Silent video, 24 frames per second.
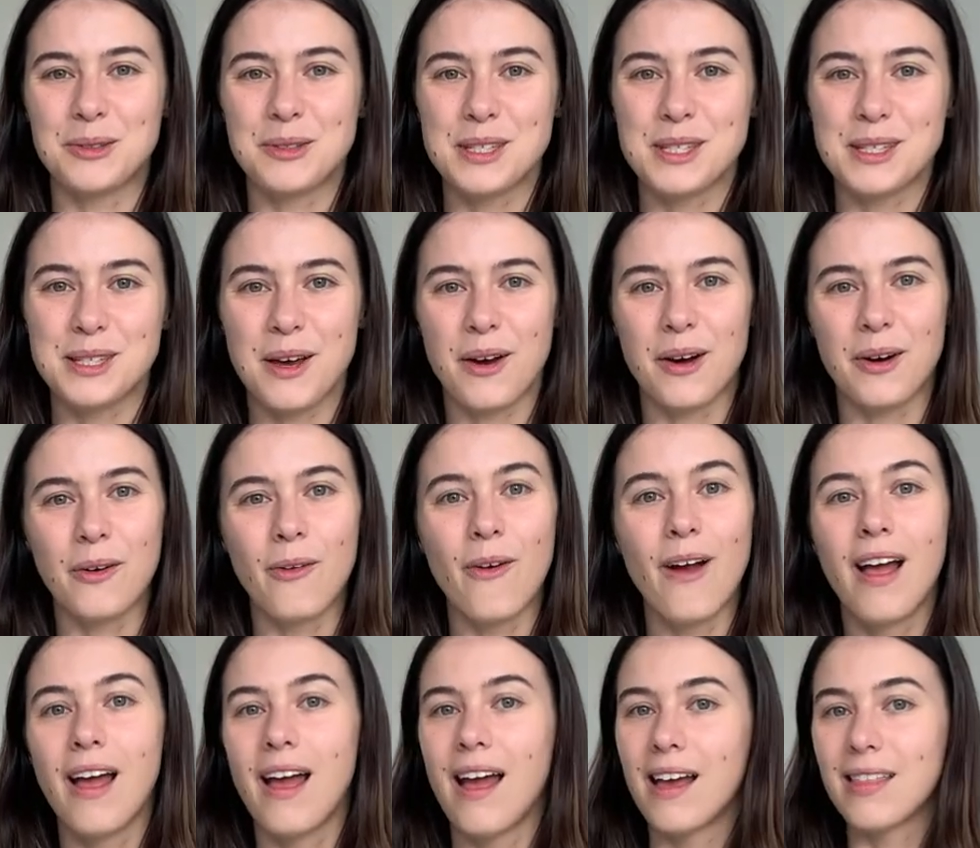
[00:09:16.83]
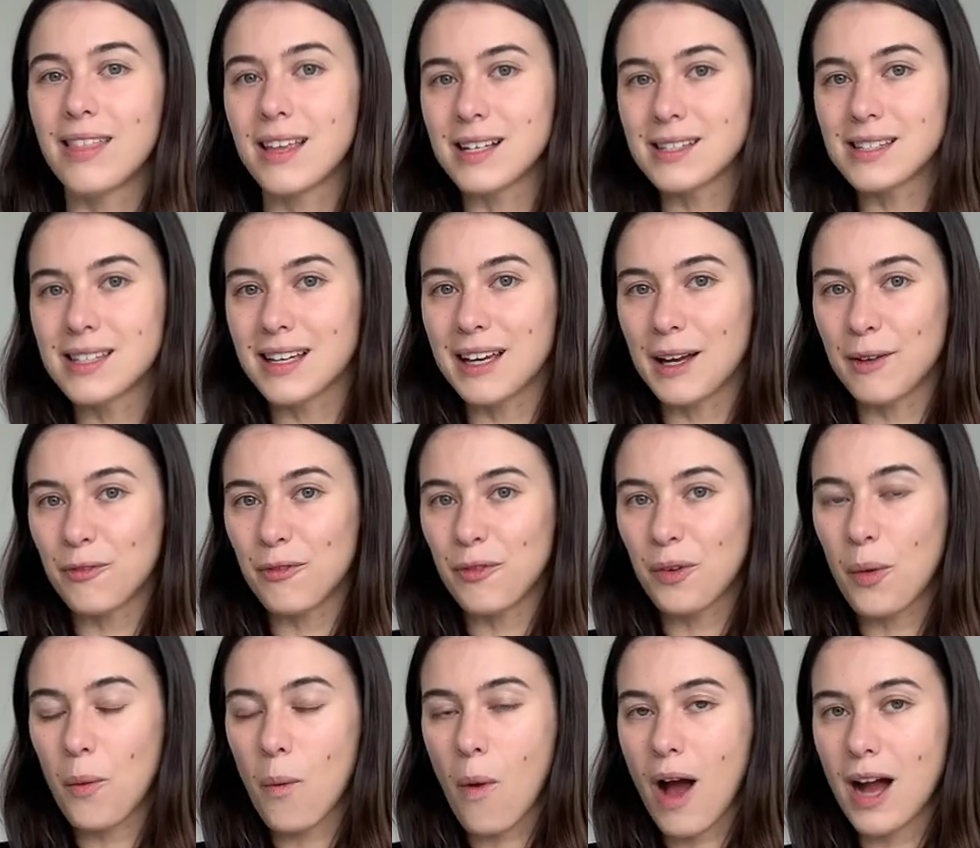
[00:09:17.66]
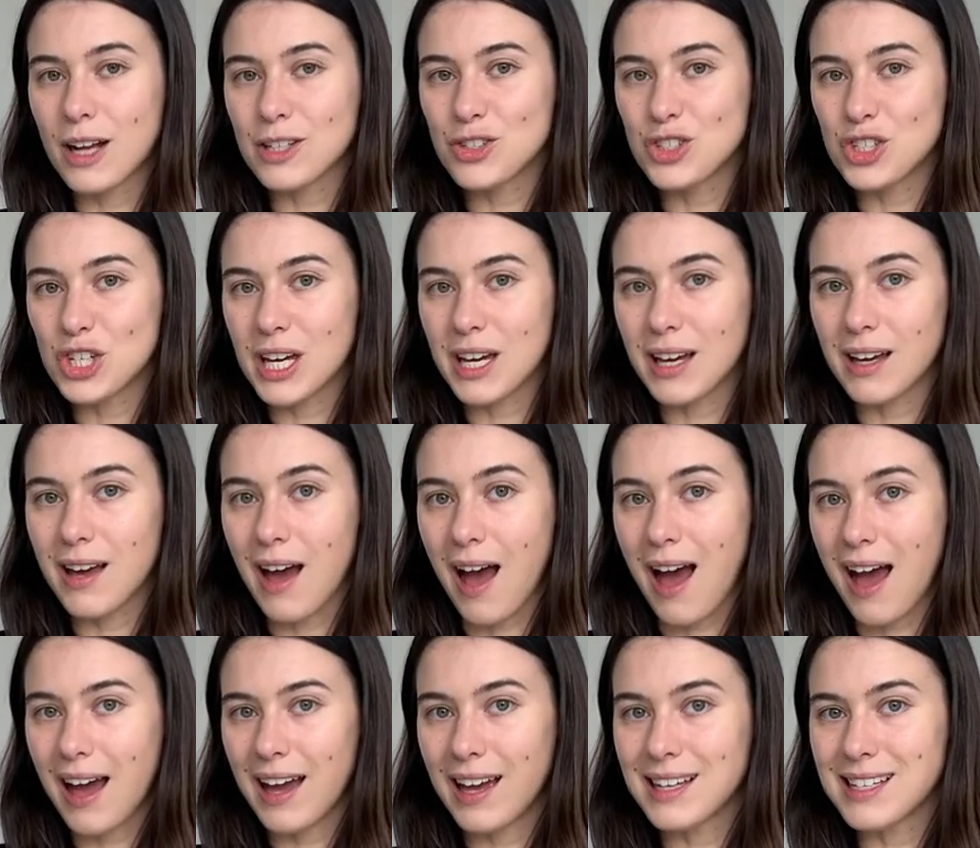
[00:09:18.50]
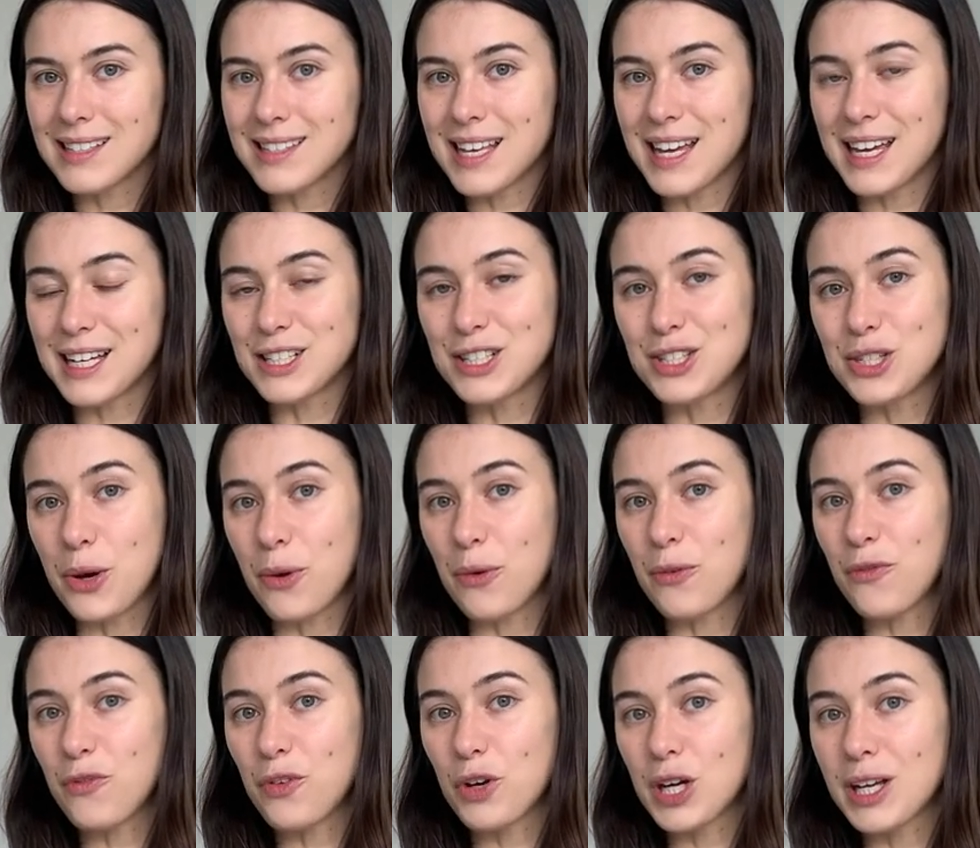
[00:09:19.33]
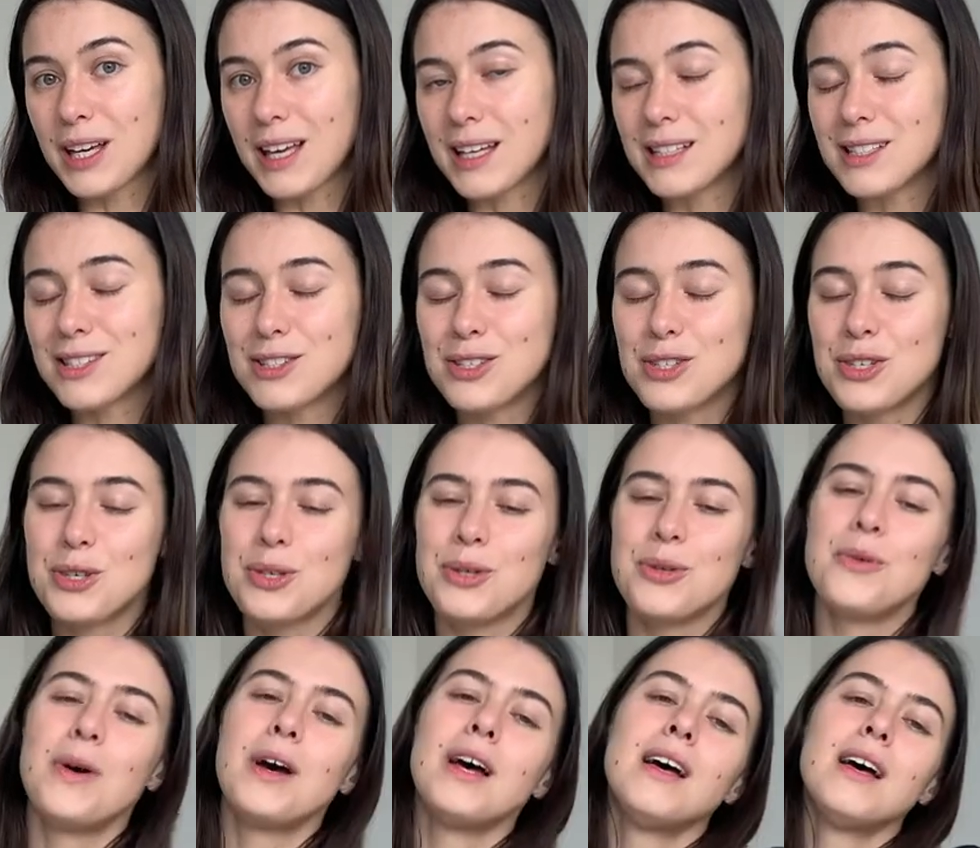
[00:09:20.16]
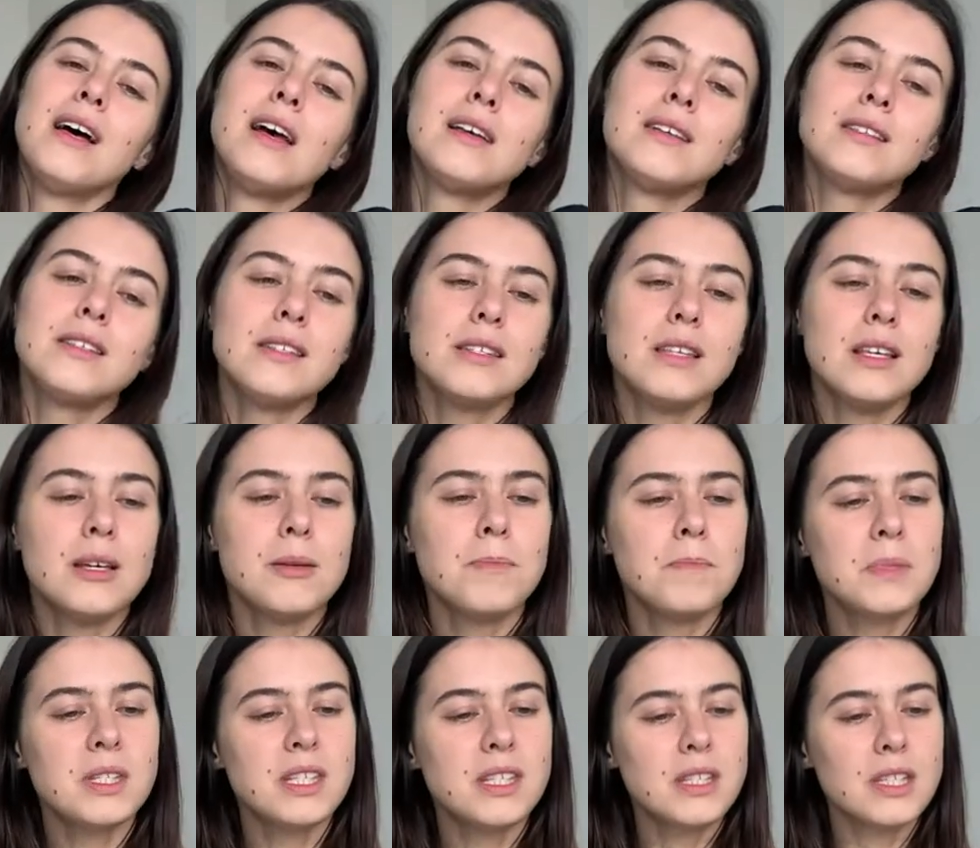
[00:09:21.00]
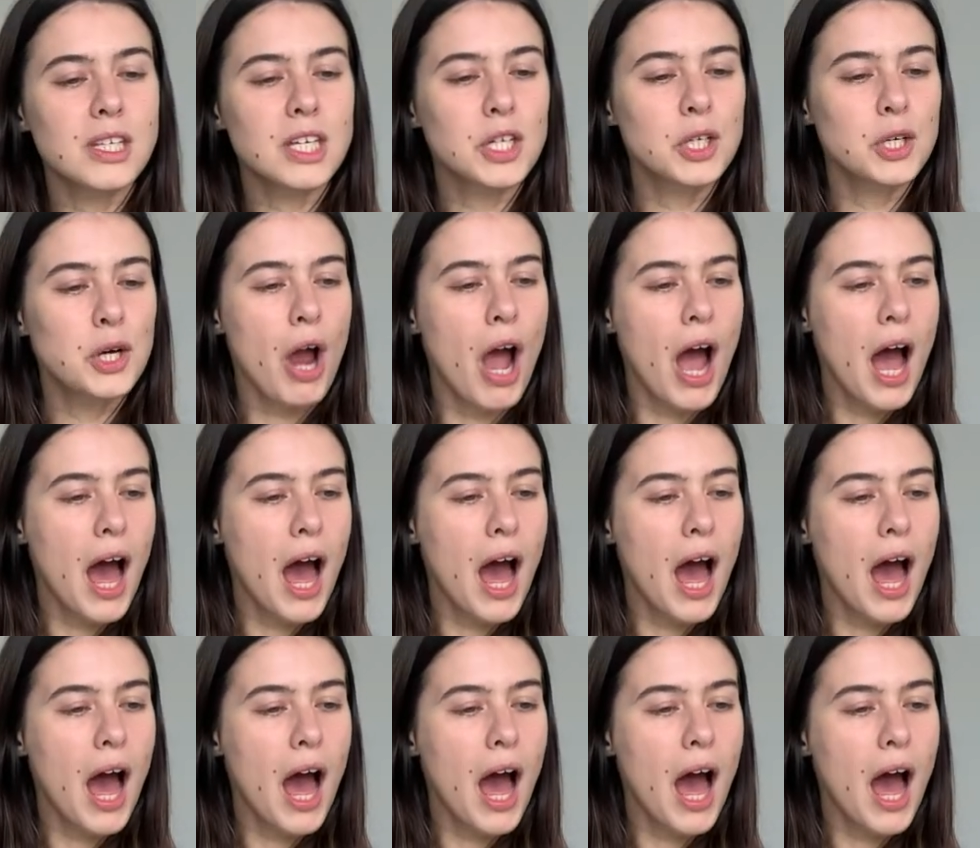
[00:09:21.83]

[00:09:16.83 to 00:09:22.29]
So thanks again for watching guys and don't forget to subscribe cry.